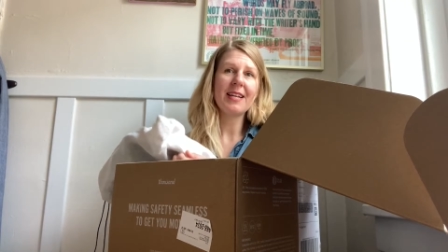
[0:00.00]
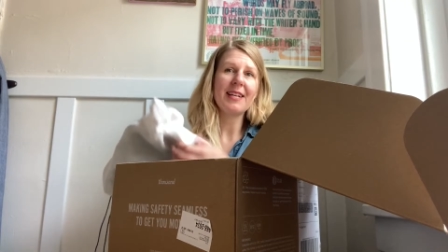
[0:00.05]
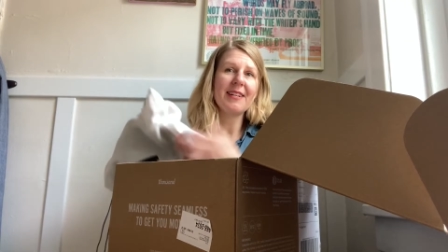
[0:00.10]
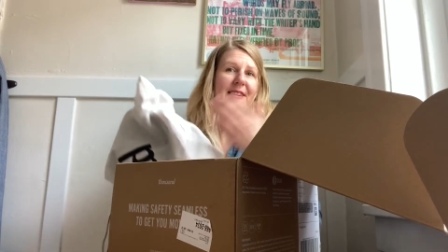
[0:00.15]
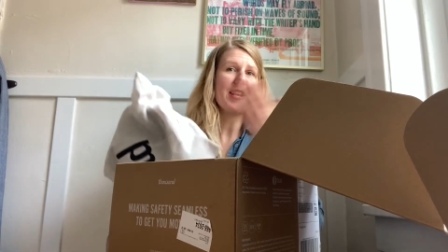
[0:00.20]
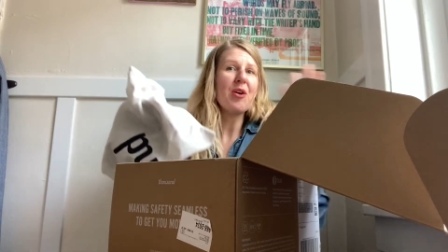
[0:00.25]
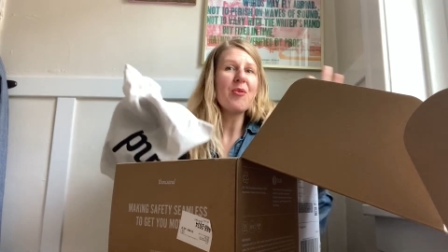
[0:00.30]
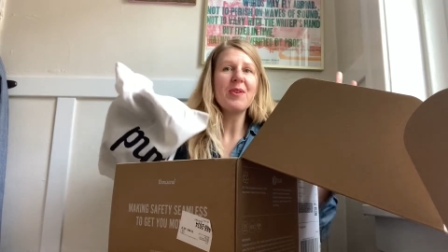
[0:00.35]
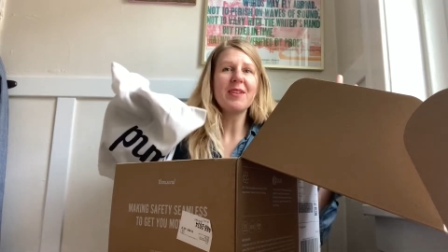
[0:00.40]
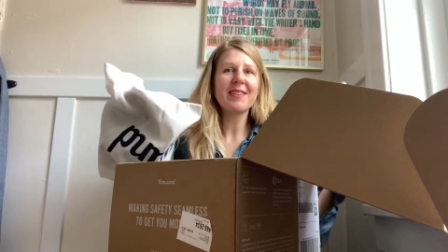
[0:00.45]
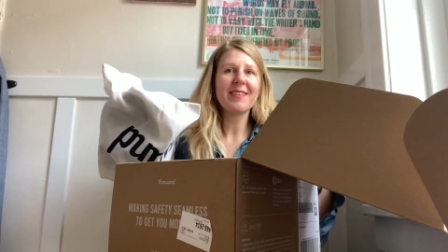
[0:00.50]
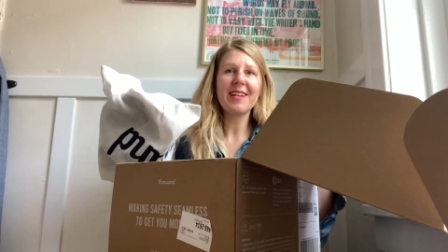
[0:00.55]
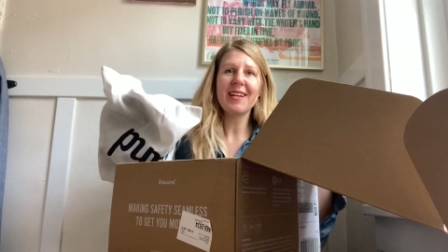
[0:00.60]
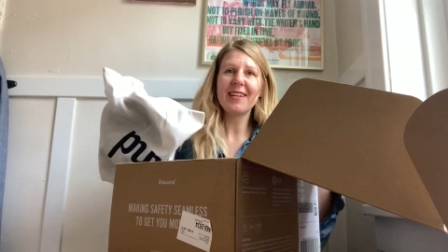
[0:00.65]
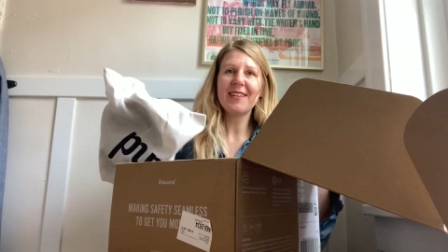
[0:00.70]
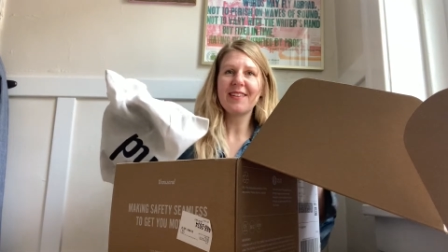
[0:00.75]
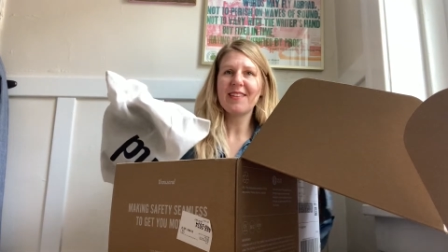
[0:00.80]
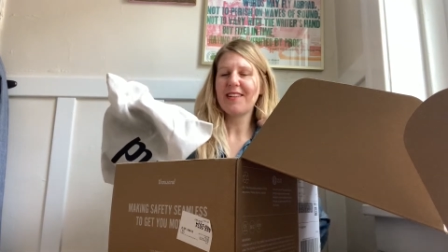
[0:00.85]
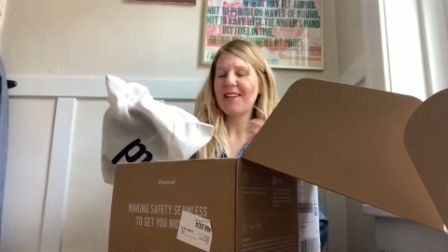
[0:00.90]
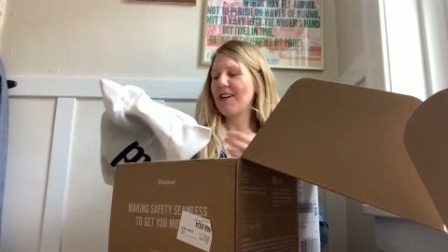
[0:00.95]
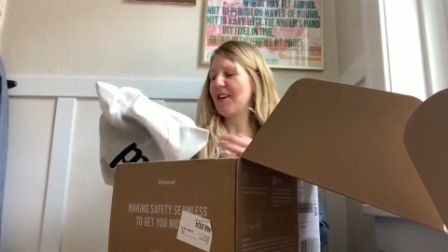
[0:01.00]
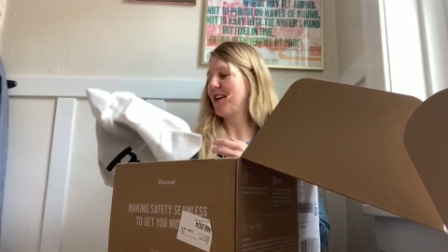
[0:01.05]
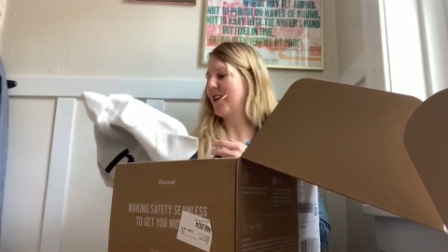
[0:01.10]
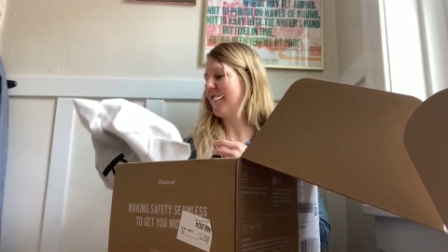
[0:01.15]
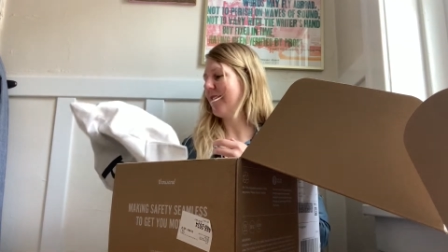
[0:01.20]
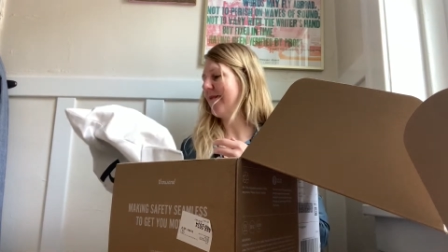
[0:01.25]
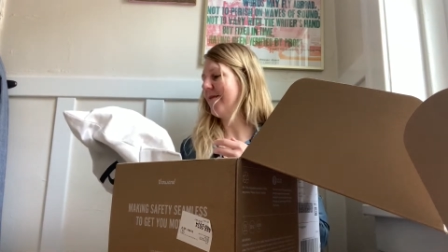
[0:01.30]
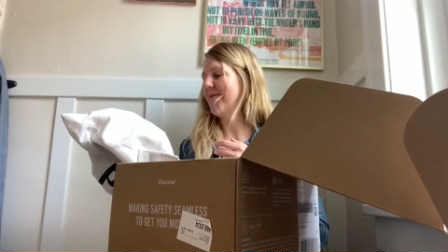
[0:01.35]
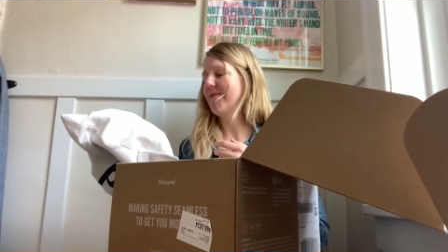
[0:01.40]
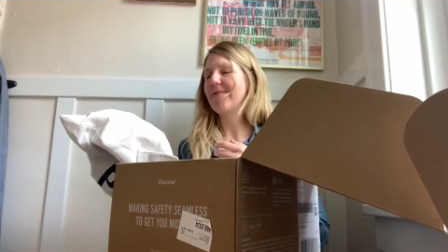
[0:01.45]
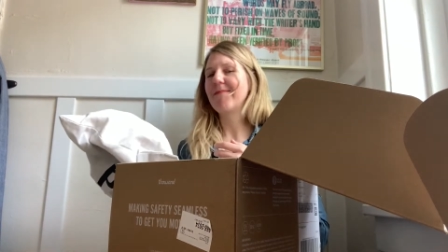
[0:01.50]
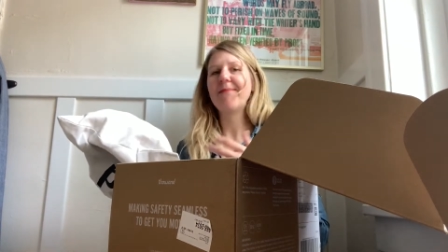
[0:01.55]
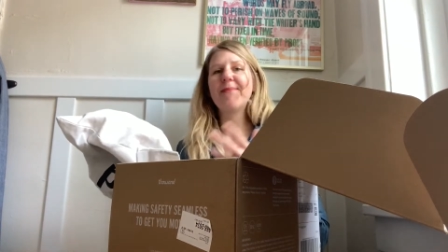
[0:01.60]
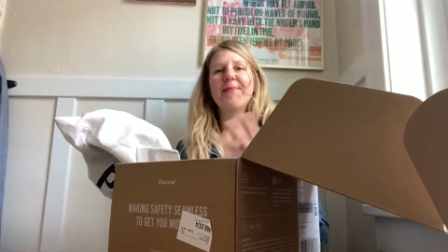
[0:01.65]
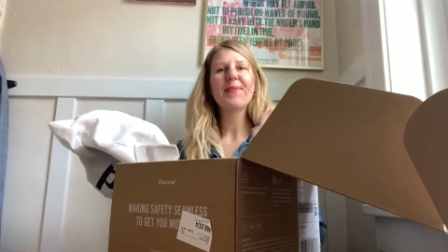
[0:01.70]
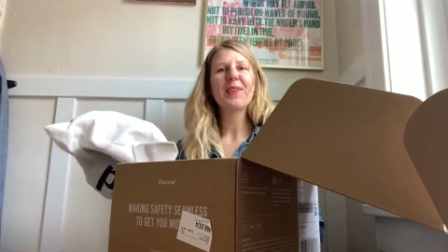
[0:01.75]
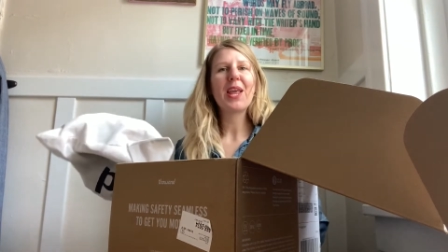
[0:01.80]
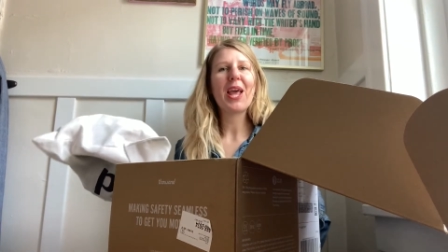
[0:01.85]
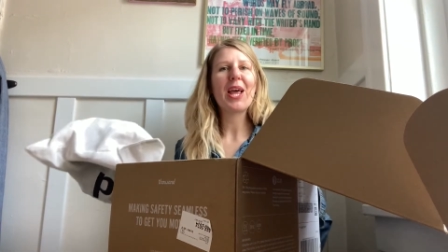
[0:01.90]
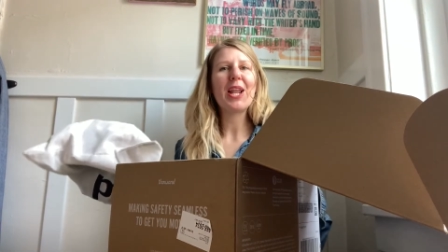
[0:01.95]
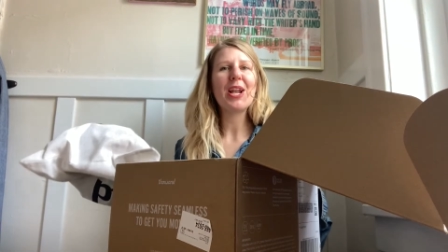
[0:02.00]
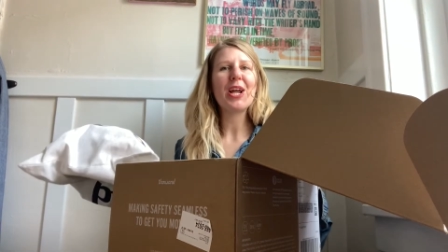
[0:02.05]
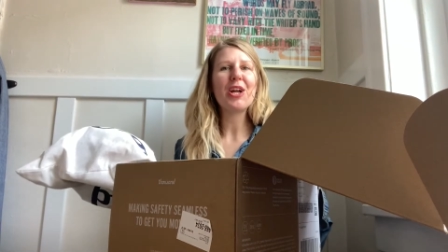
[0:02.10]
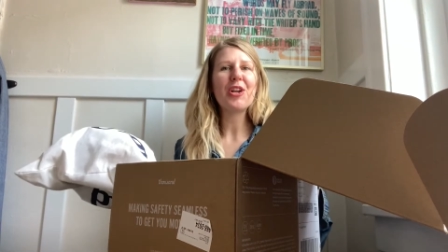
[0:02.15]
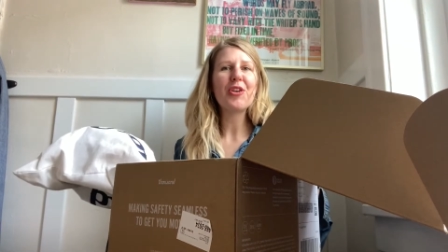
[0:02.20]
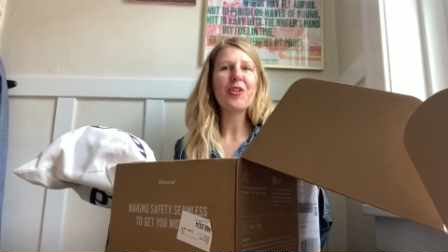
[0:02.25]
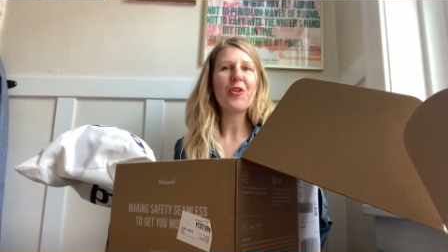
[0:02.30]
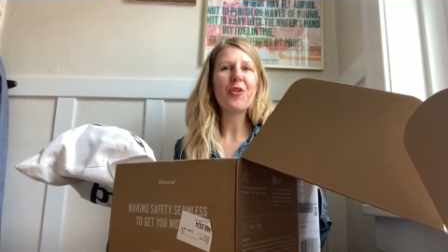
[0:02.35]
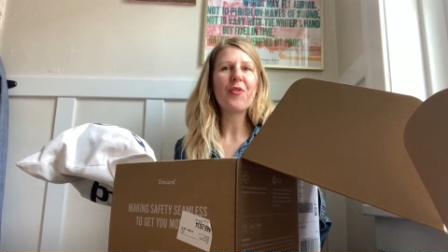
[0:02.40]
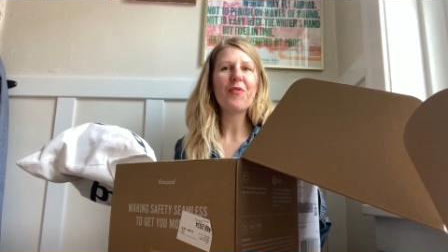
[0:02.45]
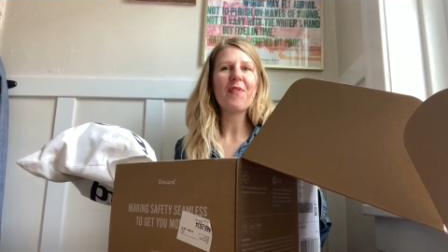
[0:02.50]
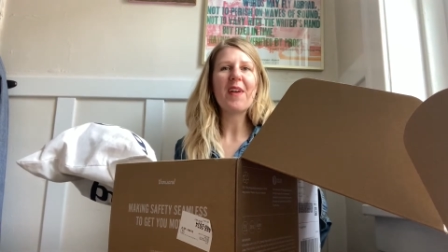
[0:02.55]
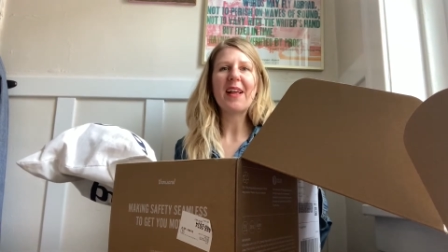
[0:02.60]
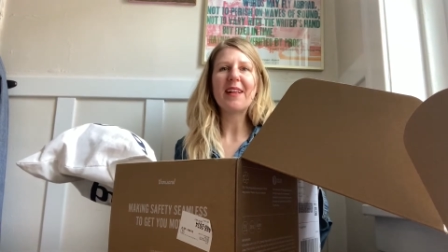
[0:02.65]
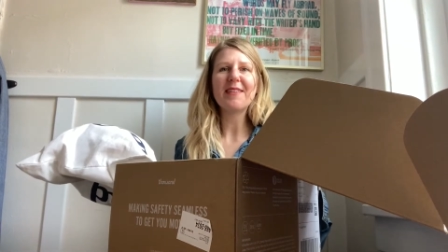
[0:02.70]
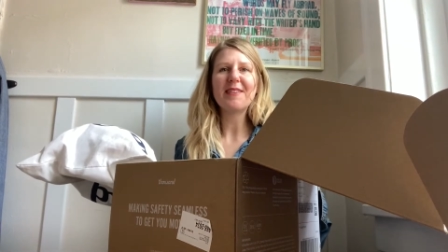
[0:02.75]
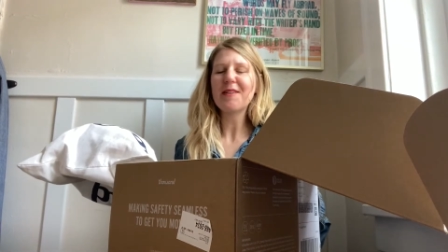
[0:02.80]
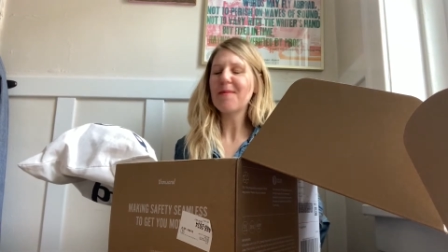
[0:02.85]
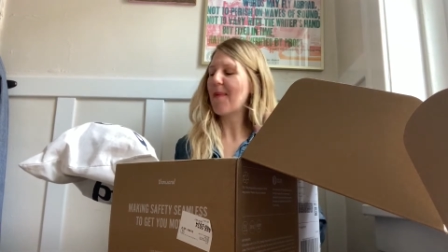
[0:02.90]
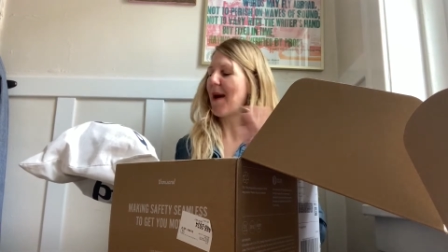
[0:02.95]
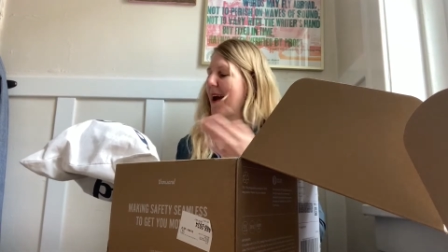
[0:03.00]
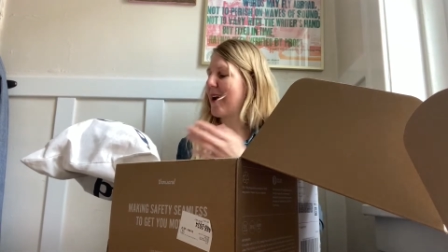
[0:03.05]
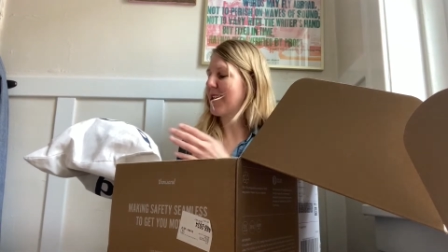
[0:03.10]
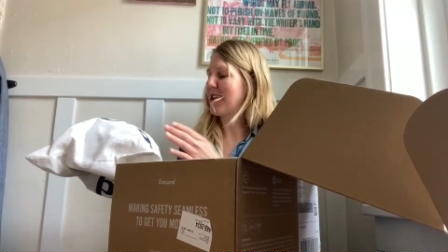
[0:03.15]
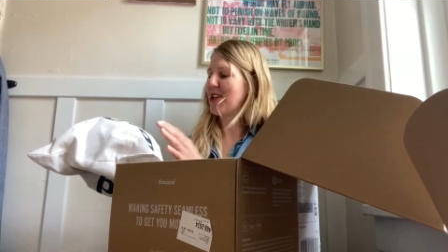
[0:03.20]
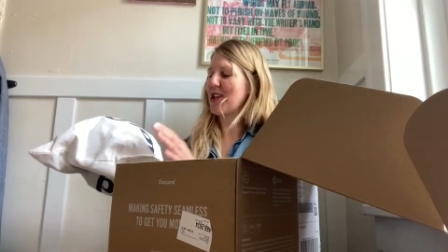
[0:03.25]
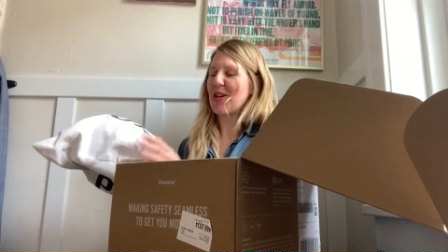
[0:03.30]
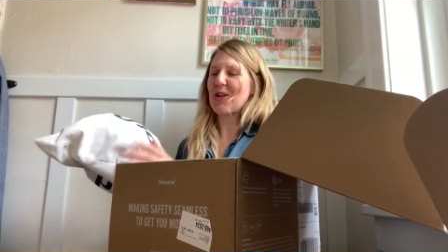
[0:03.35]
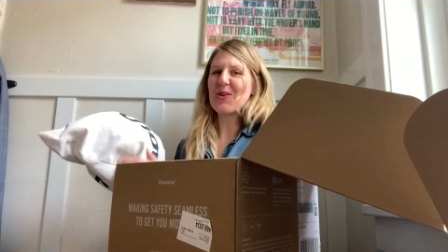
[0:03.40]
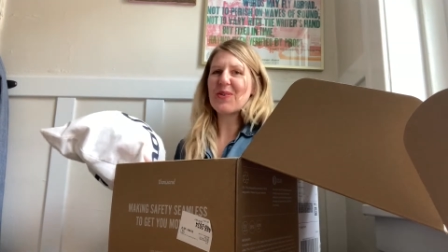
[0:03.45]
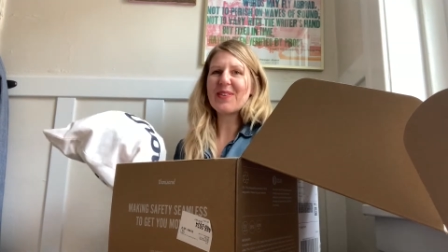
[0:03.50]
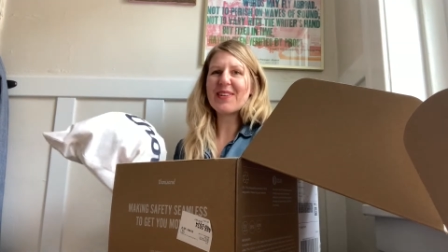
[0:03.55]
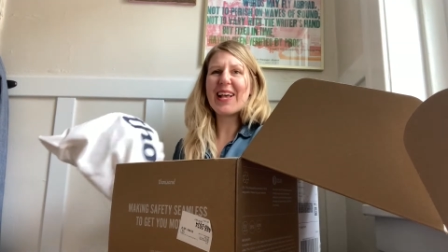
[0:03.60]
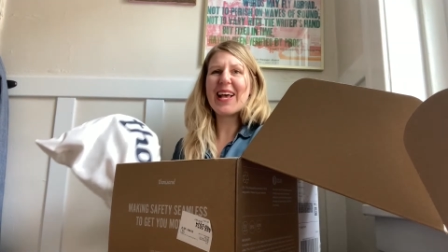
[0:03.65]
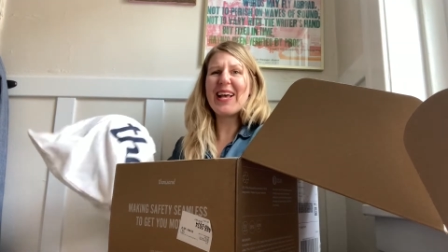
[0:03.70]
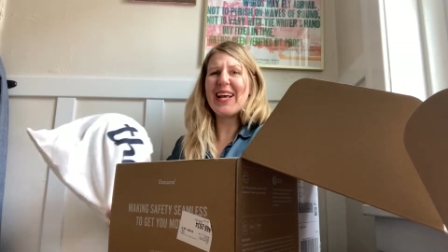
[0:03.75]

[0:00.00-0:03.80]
It's always nice to get a new fancy bag to use.